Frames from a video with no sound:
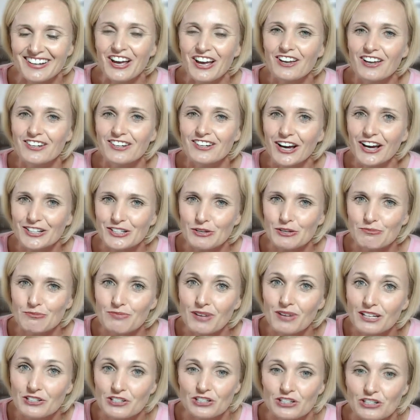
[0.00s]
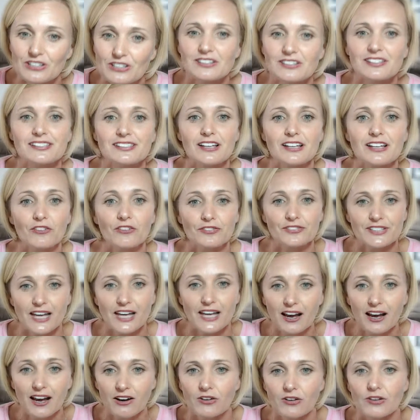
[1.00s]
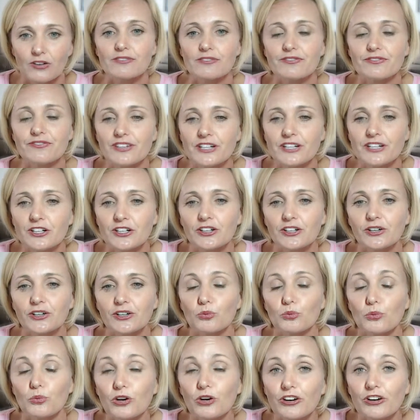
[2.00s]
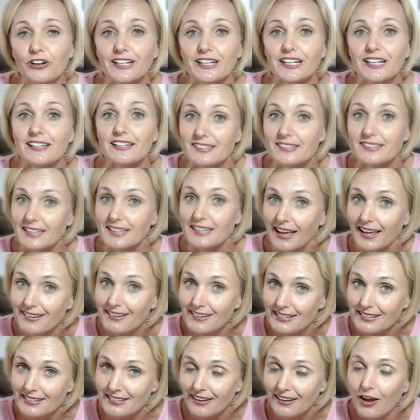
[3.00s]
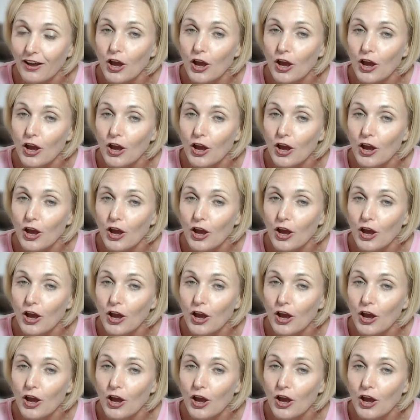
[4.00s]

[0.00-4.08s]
not to mention self-doubt, fear, worry, debt,